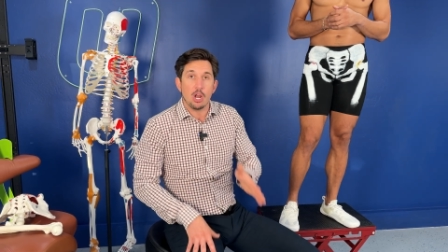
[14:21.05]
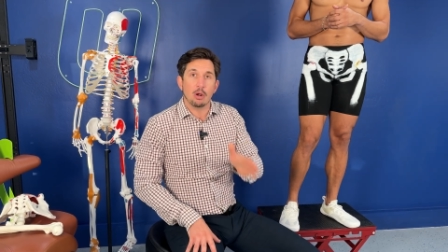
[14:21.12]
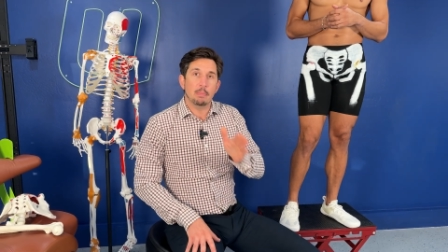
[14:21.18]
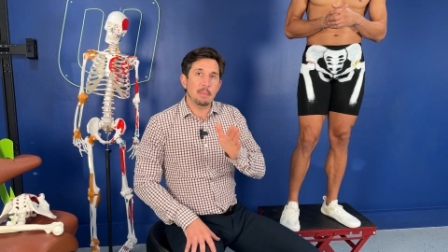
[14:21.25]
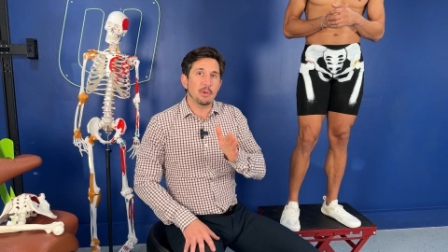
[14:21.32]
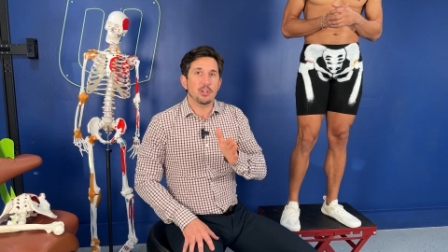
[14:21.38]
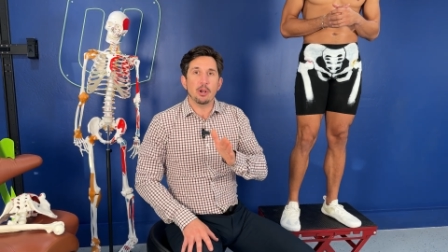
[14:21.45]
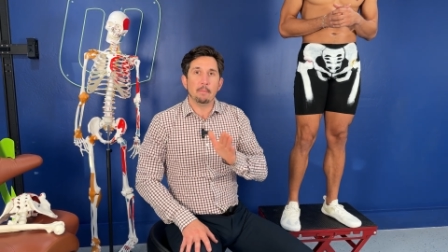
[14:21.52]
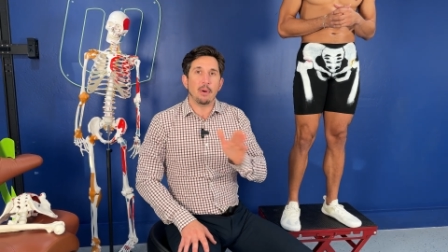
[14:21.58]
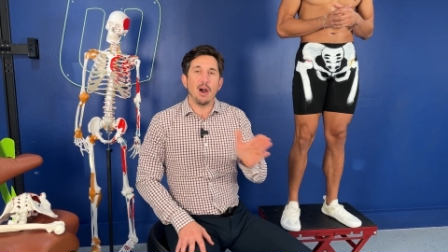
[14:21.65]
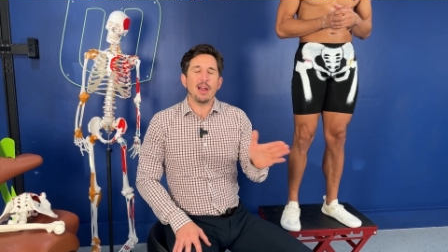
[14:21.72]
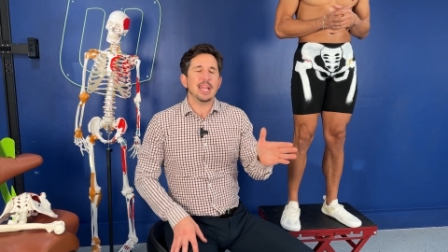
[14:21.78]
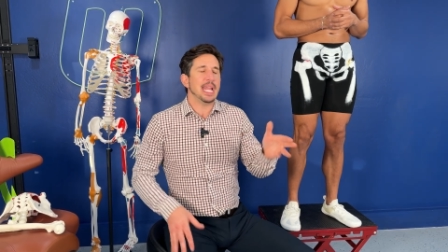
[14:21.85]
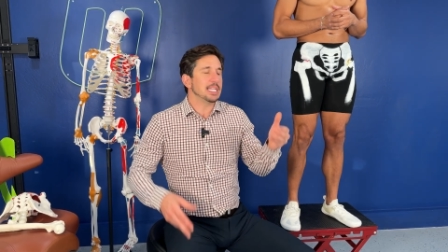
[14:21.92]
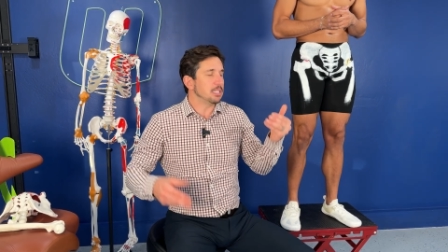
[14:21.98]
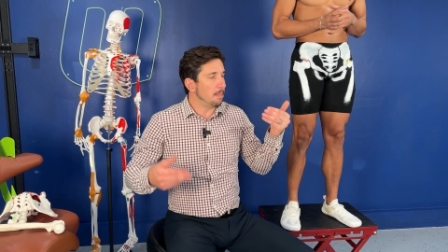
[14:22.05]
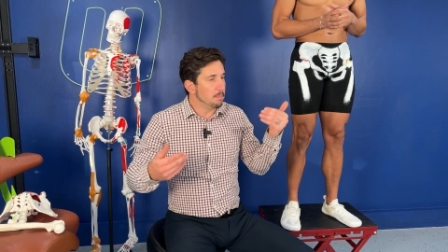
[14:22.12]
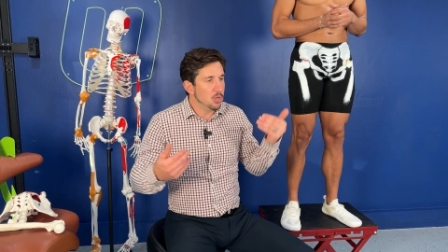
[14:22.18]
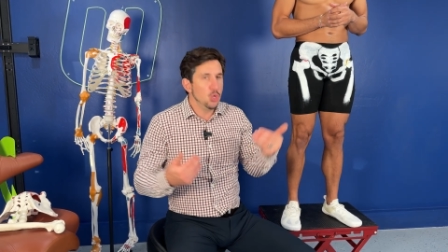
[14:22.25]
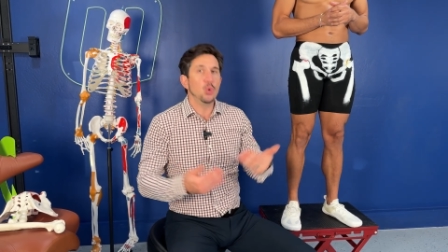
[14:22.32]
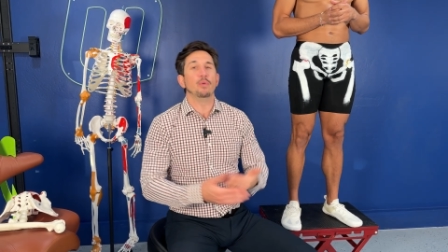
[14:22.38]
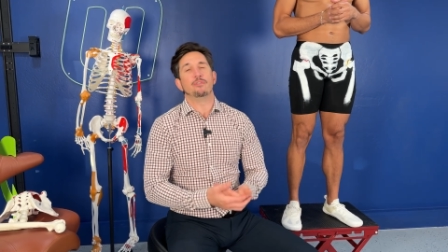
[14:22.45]
Remember, your body has a
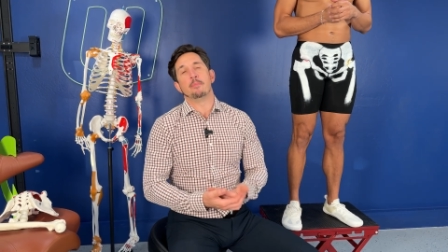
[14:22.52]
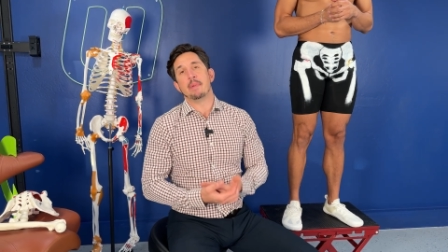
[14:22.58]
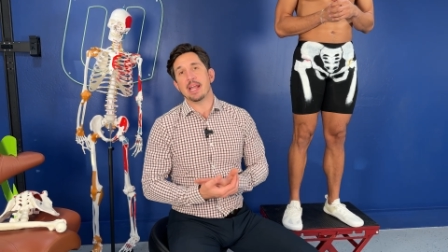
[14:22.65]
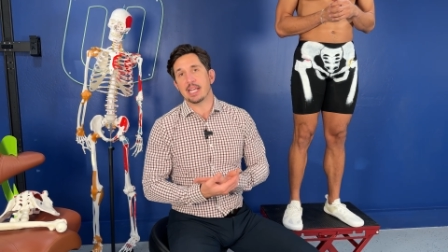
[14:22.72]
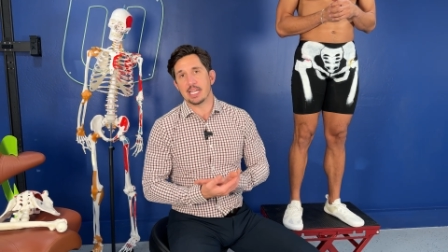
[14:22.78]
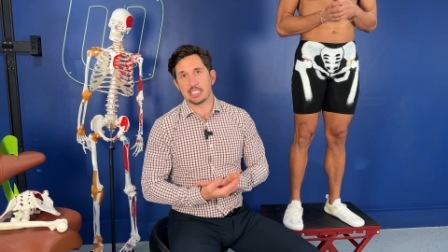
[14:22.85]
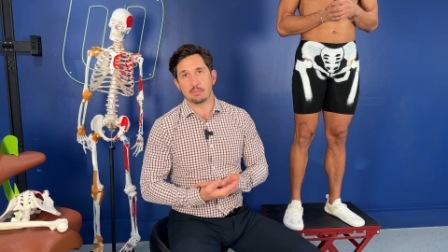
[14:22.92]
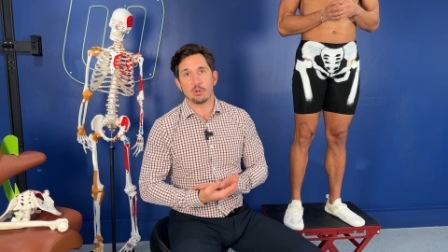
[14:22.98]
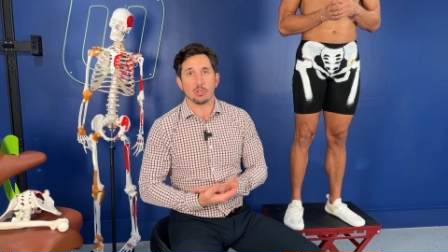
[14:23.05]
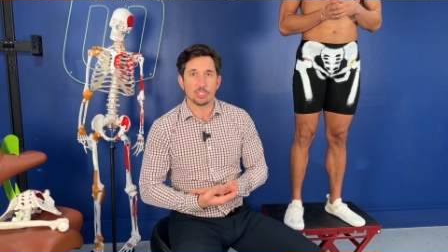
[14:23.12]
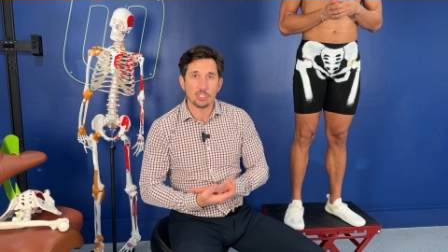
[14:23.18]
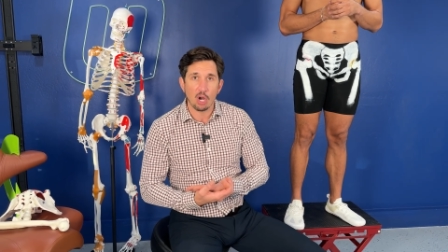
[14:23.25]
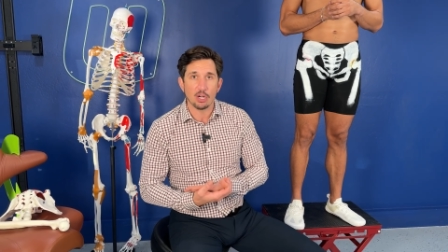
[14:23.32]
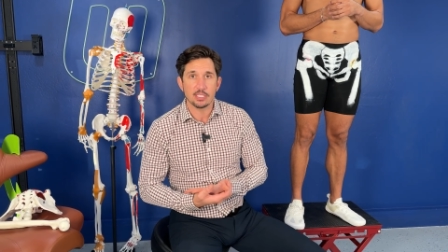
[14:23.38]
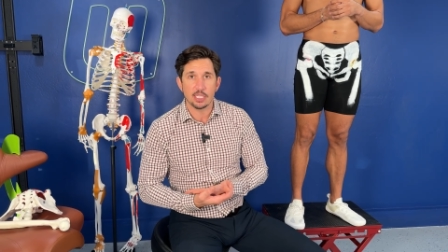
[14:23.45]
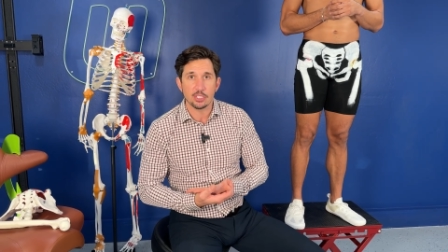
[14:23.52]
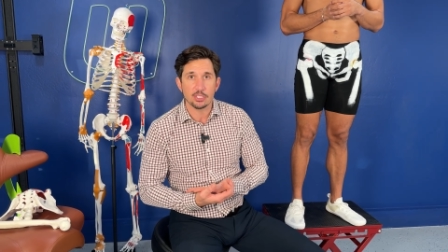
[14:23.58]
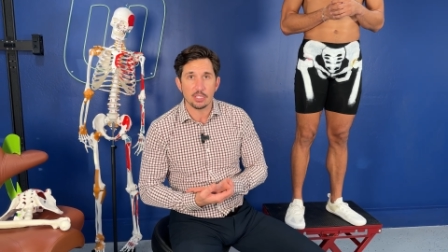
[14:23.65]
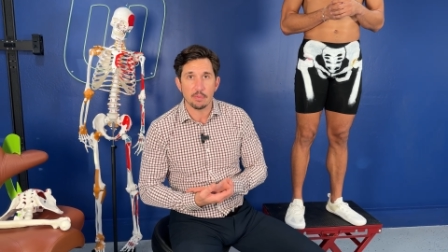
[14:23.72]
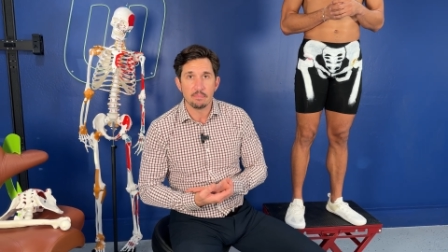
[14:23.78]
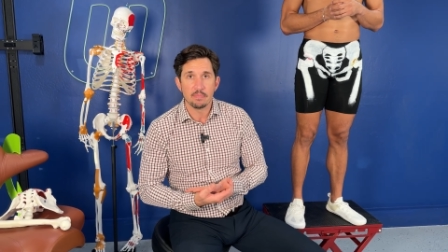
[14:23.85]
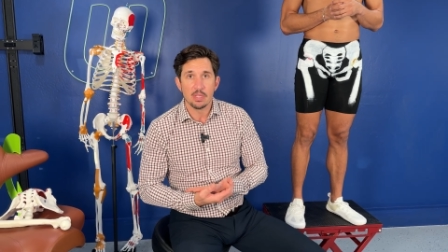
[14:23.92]
beautiful mechanism called scar tissue.